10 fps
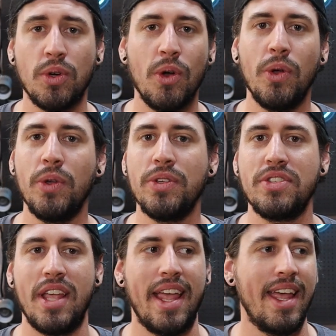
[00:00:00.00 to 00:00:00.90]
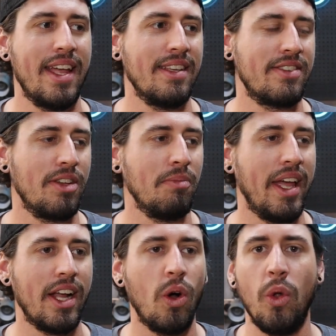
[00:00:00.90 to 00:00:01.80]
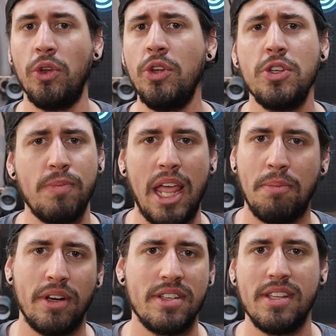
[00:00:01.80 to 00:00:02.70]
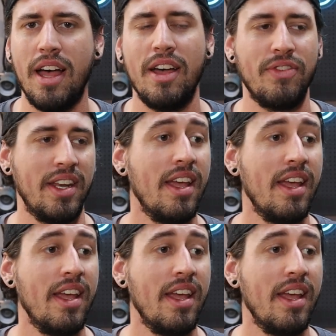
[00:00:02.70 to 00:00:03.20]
rolls and some like old newspaper stuff.